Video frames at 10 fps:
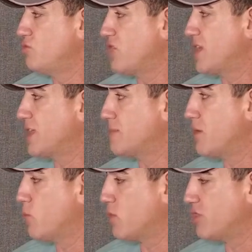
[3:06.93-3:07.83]
try to get the
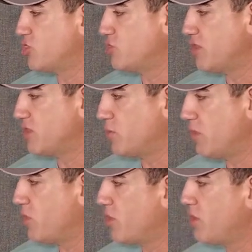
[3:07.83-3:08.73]
metal work as straight as we
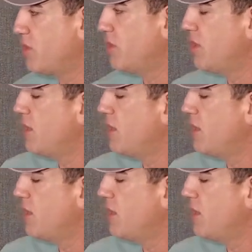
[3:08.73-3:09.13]
could.